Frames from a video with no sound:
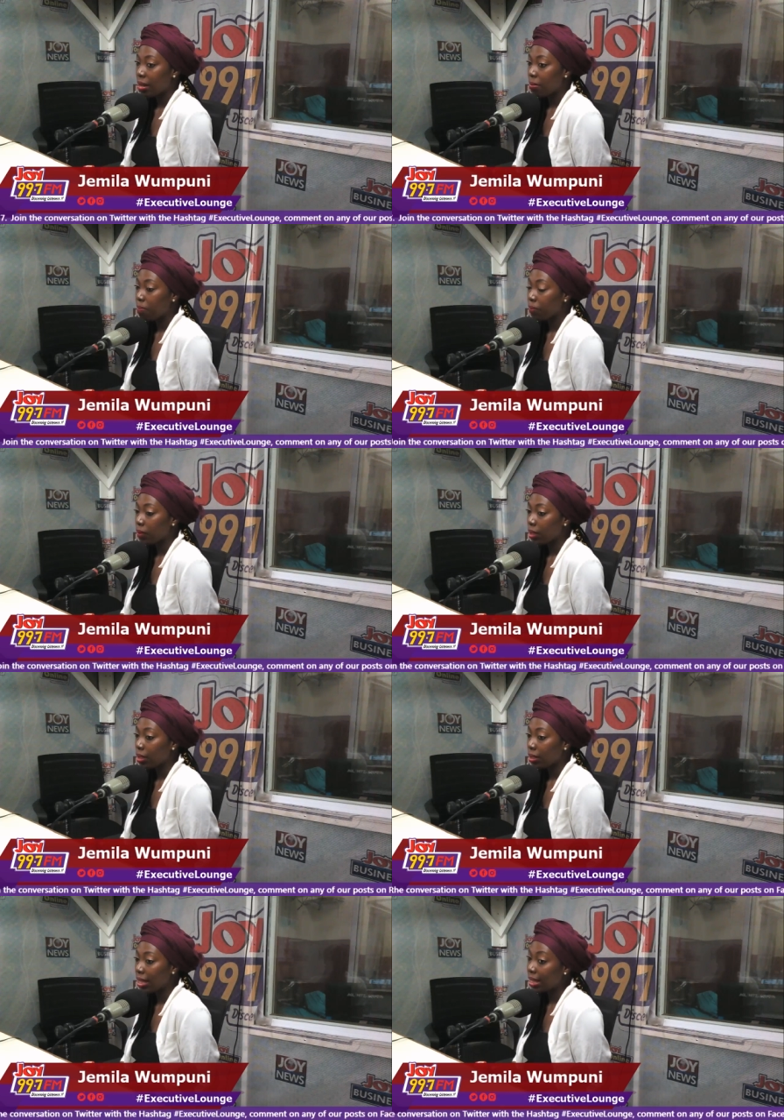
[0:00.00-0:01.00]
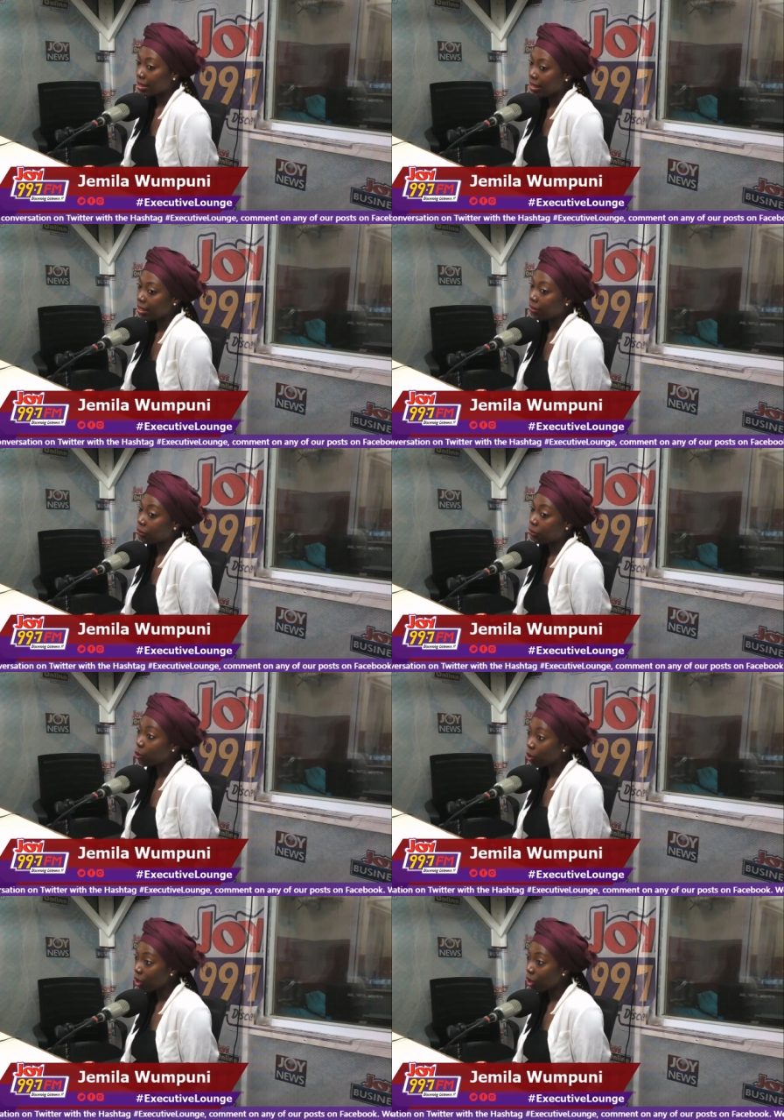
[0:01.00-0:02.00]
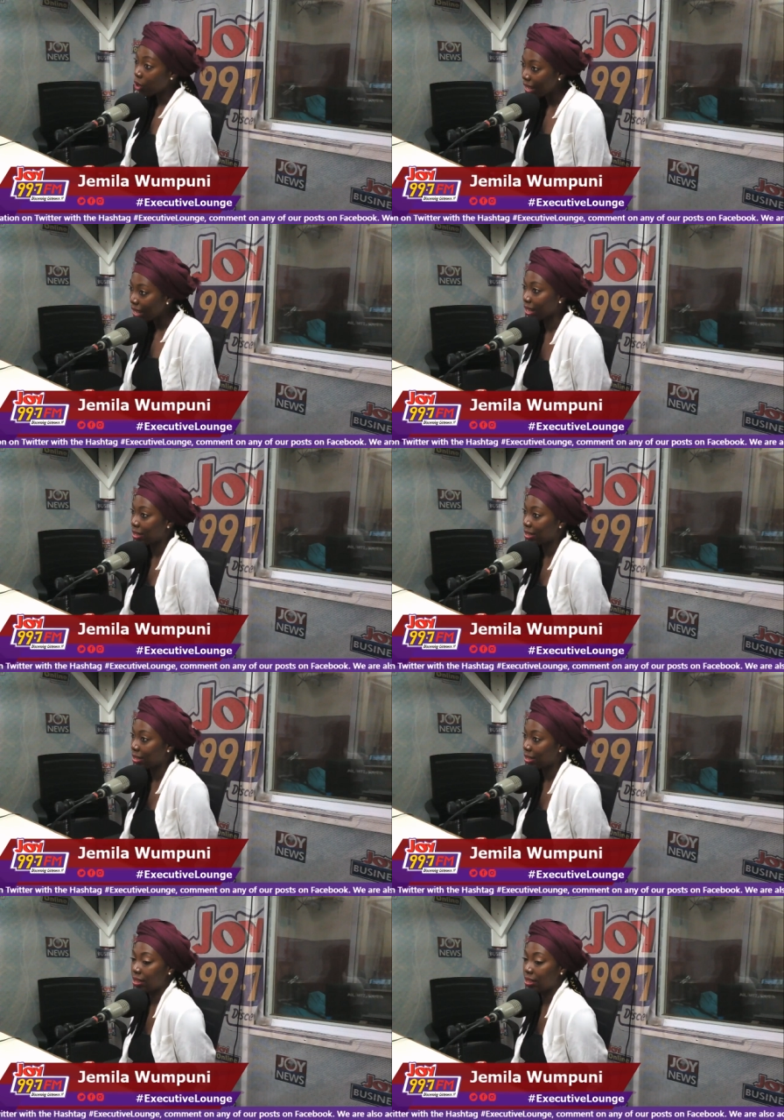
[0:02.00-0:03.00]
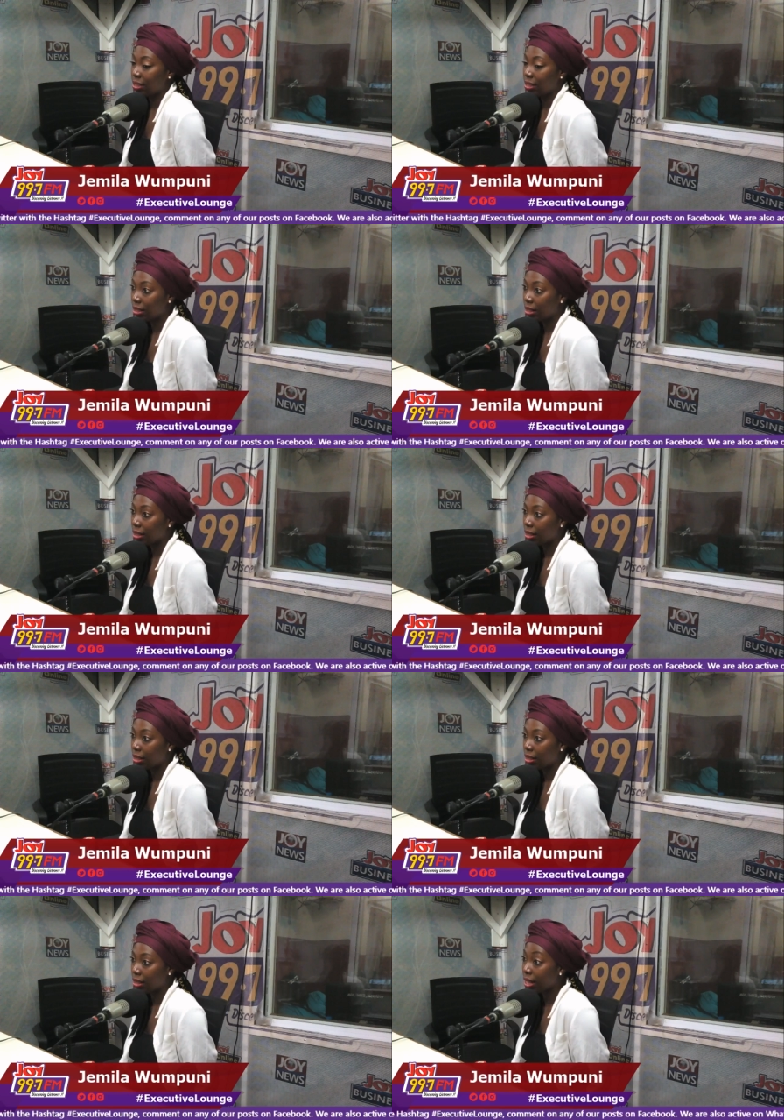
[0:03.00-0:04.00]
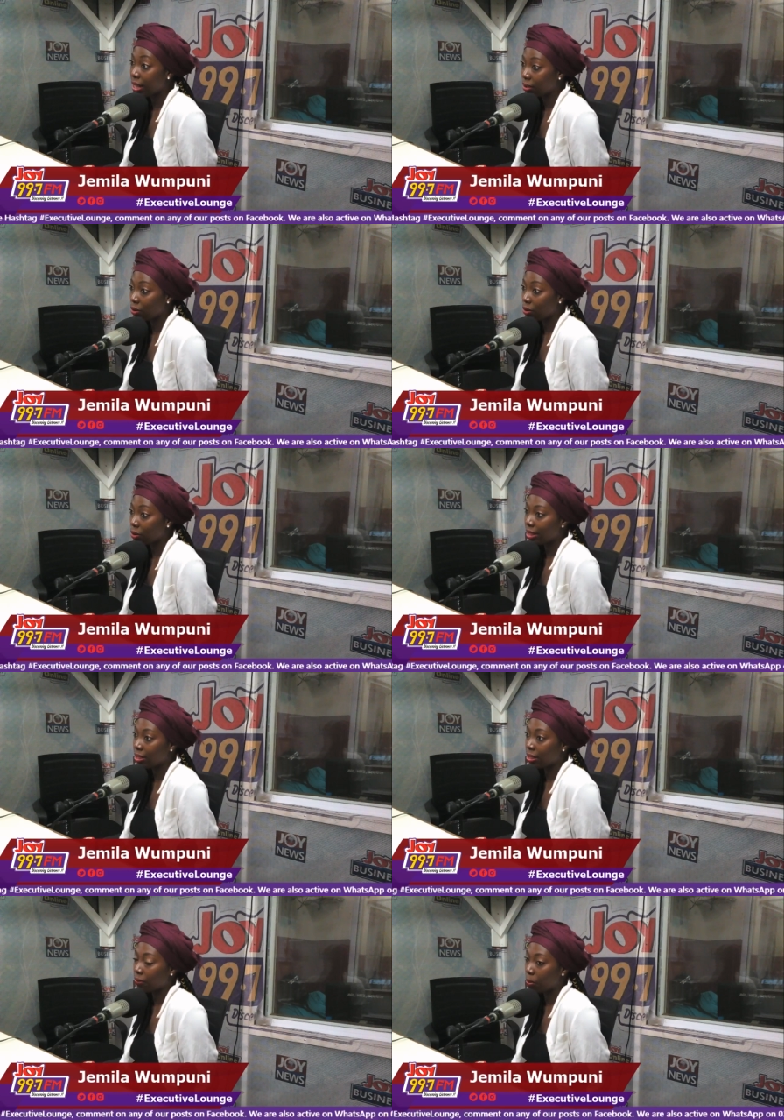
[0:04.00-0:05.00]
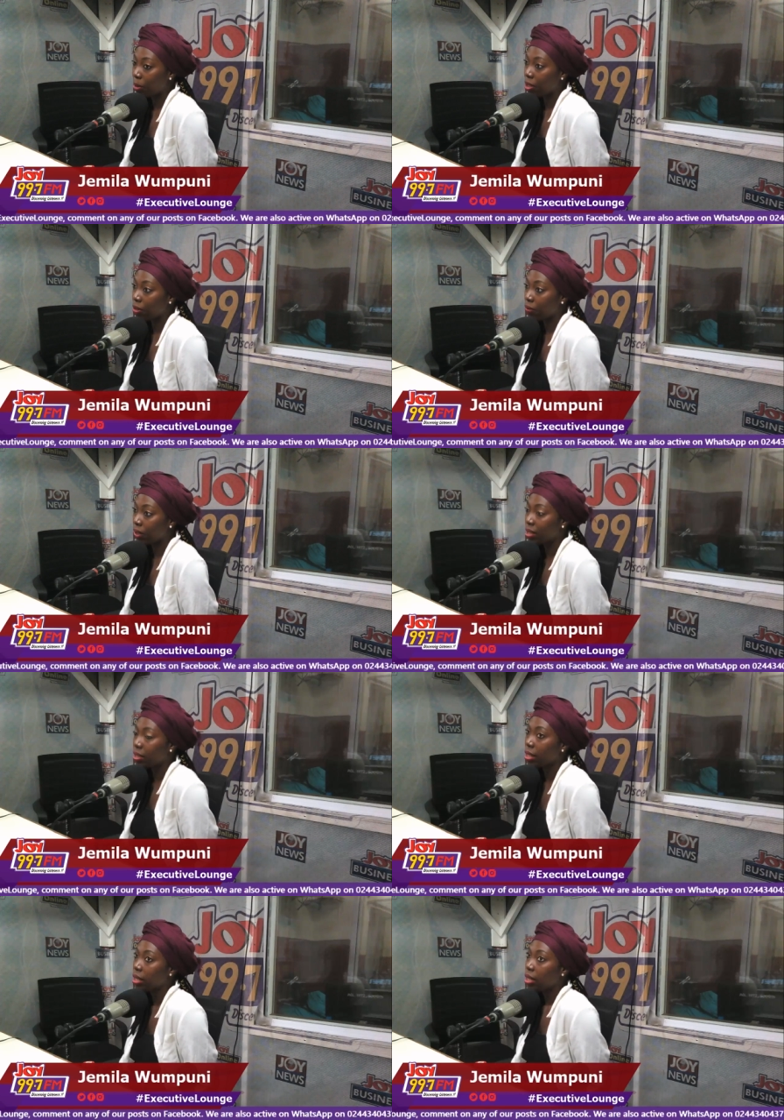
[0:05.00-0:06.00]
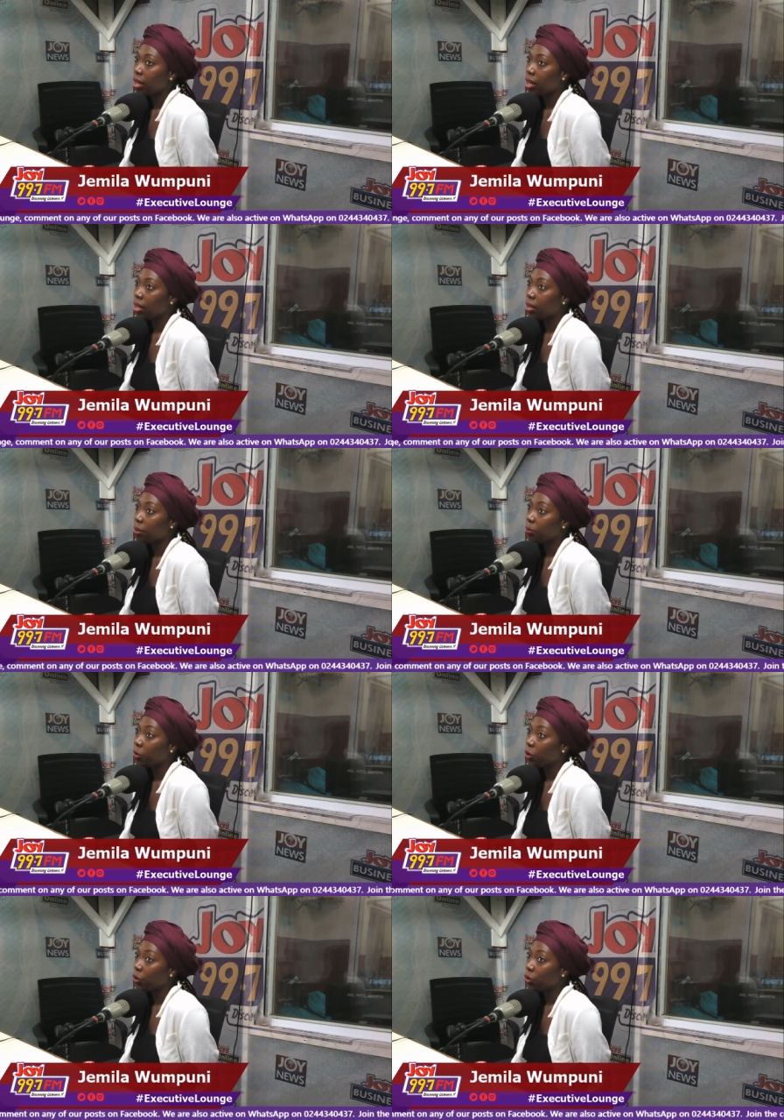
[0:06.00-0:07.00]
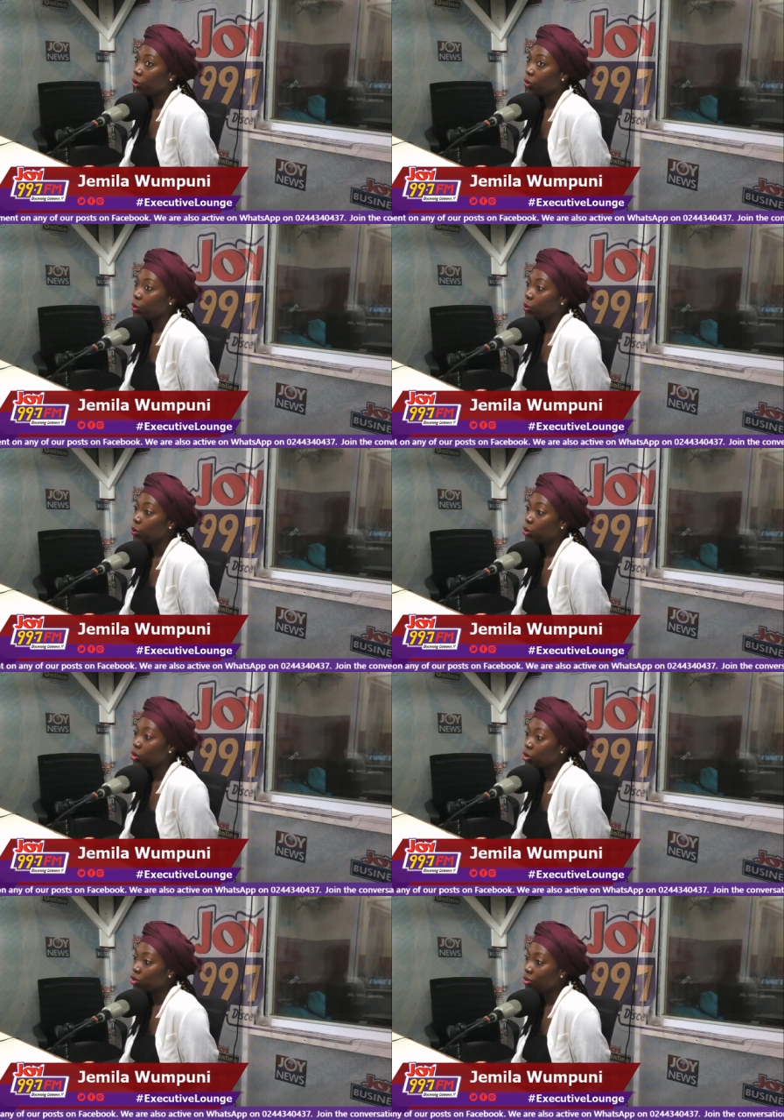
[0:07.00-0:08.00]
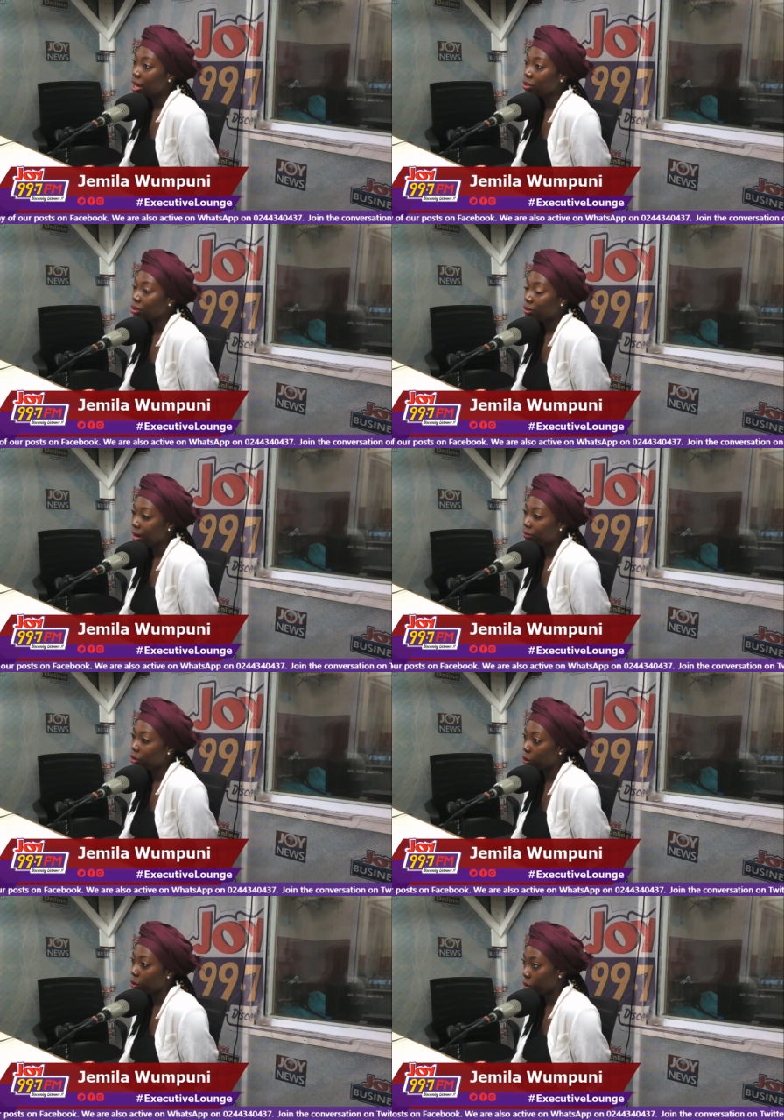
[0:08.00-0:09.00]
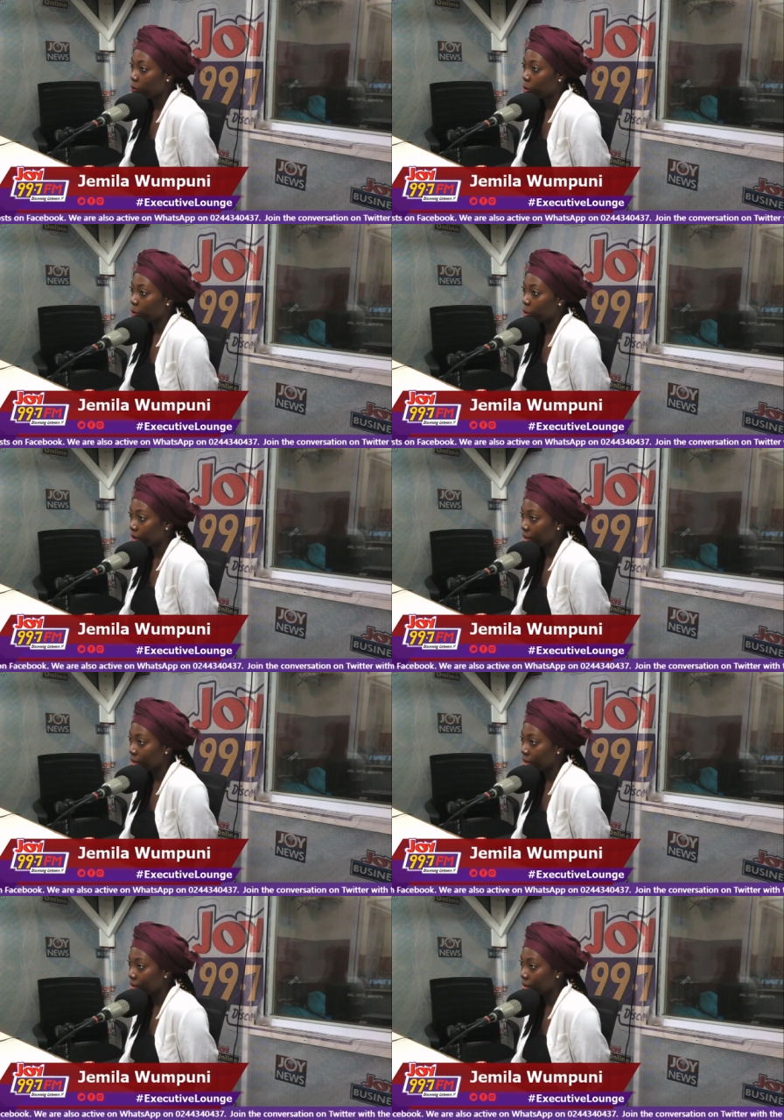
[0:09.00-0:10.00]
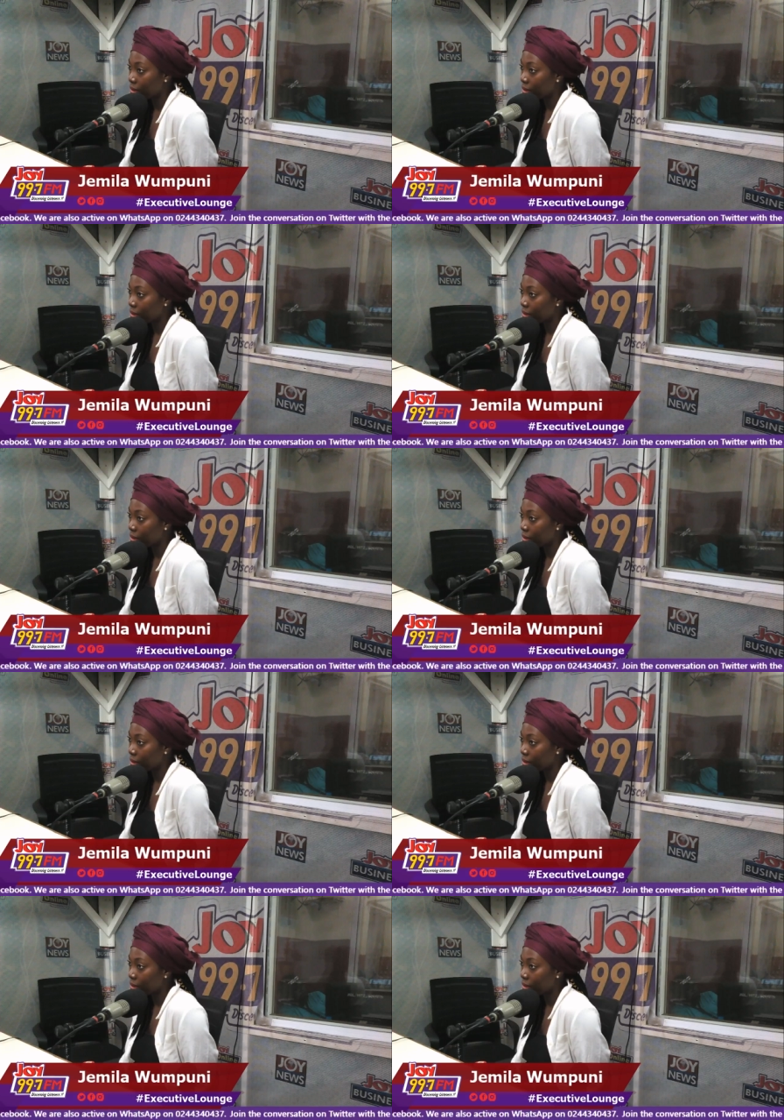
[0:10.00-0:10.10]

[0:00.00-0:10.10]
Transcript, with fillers: Um, that said, if you do not have access to the internet, because that is a reality for many of us, um, you should try to craft your own opportunities